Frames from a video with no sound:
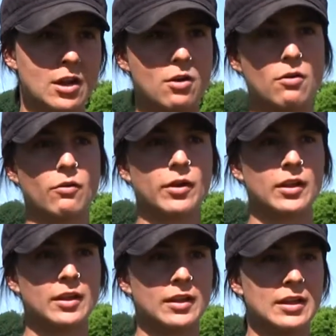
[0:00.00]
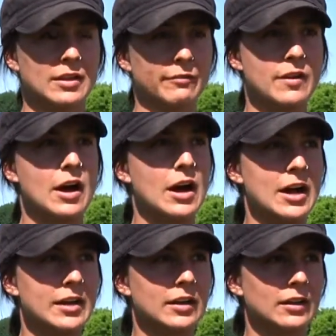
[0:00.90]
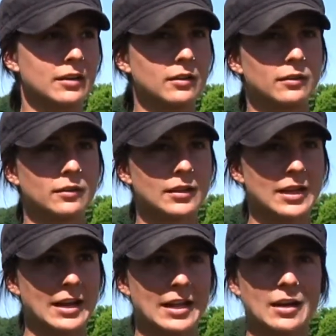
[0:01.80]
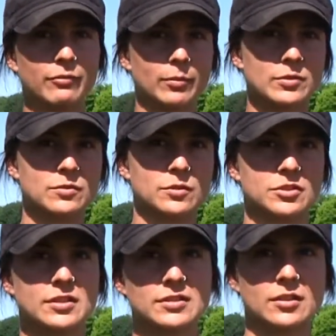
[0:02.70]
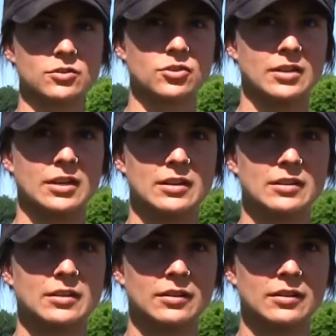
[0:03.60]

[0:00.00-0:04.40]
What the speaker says: no. If not, can I get it from a source that's untreated?